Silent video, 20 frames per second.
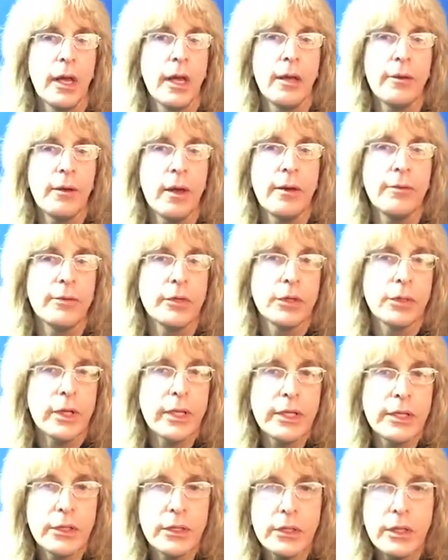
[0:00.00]
of a
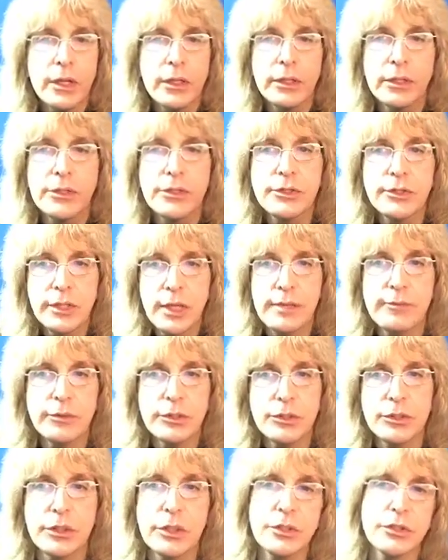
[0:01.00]
great God, our
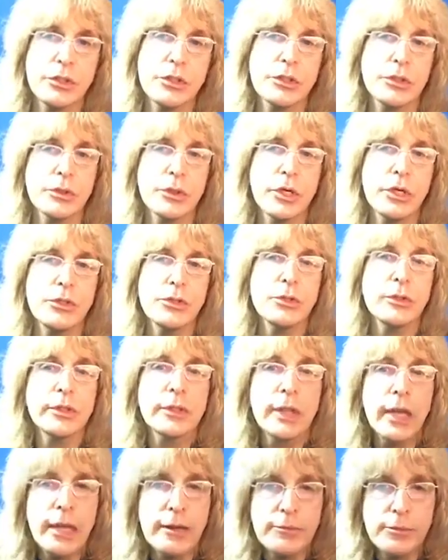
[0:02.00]
Savior Jesus Christ, who
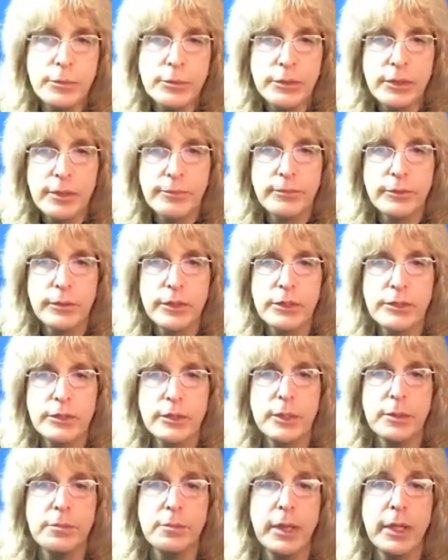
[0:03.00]
gave himself for us
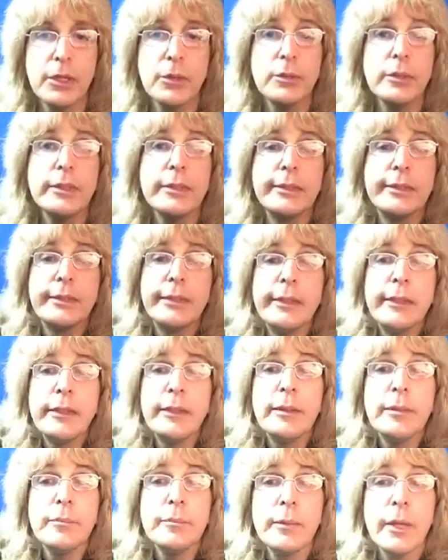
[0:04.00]
that he might
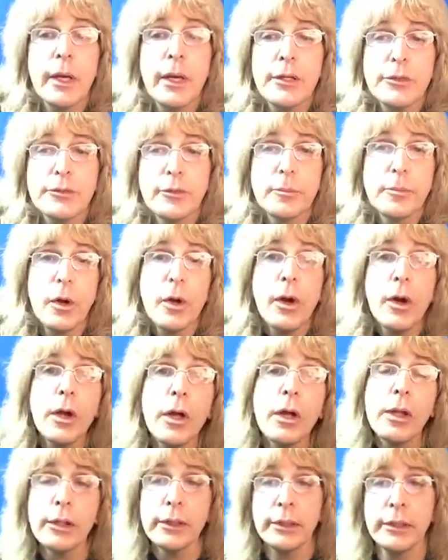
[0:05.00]
redeem us from
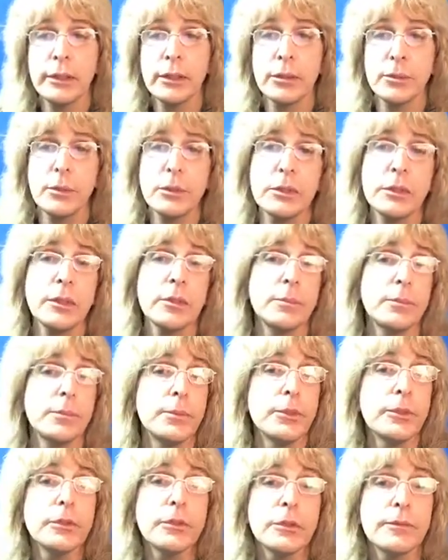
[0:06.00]
all iniquity and
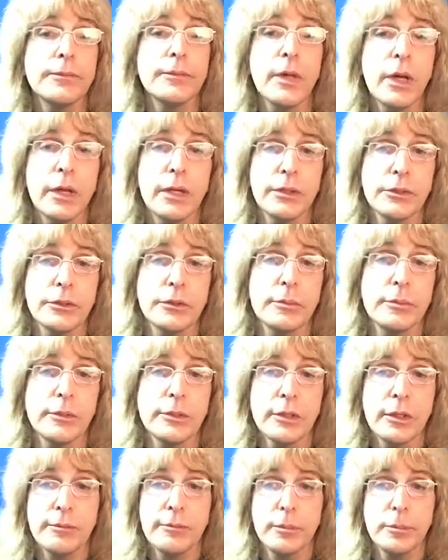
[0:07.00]
purify unto
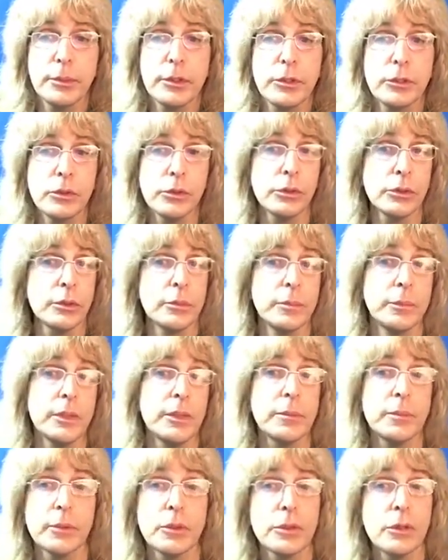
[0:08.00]
himself a peculiar
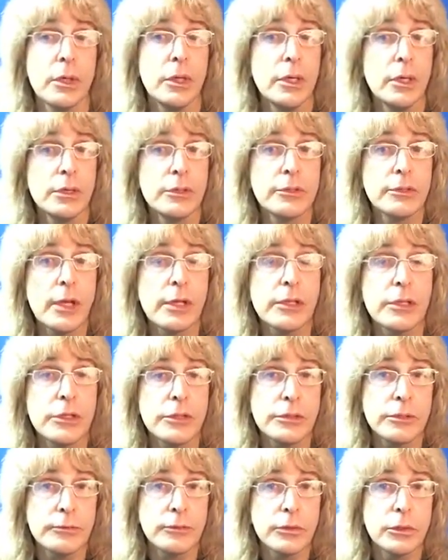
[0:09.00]
people,
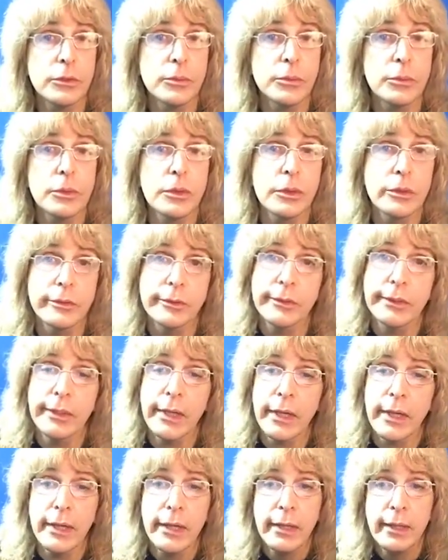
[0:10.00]
zealous of good works.
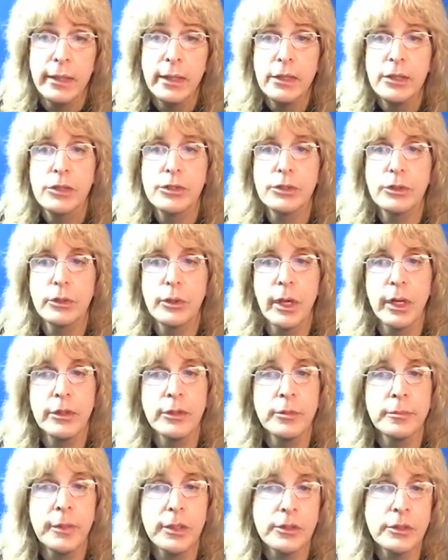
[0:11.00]
Okay? So
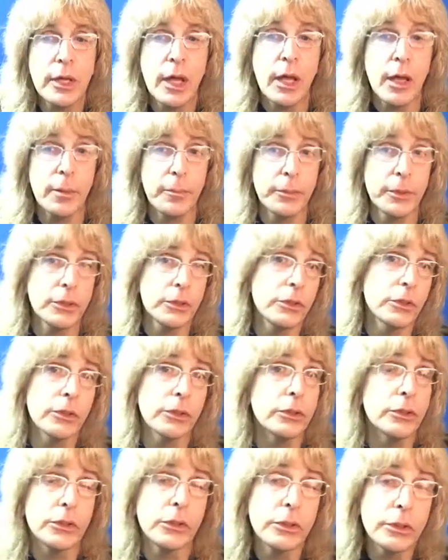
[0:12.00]
no matter how
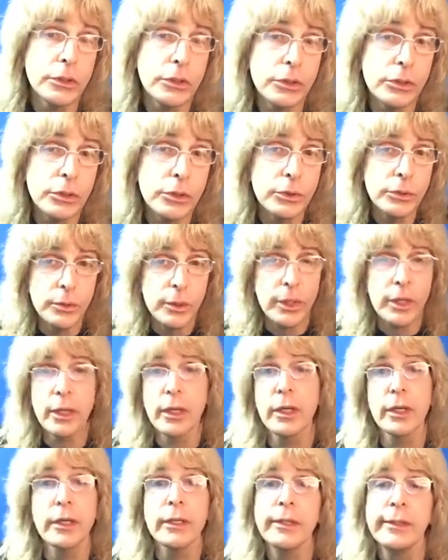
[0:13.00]
peculiar you
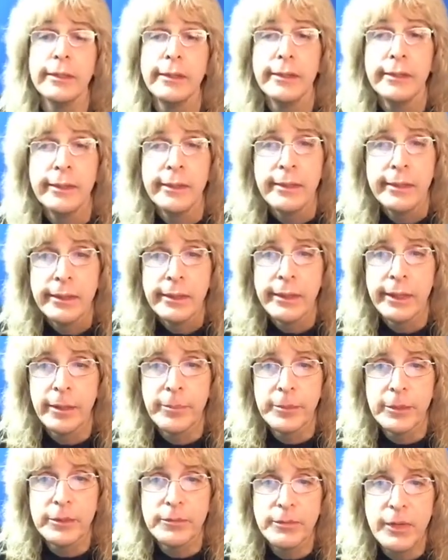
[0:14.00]
are,
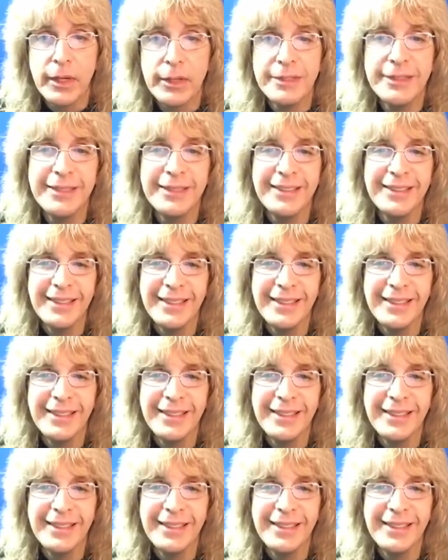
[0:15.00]
in fact,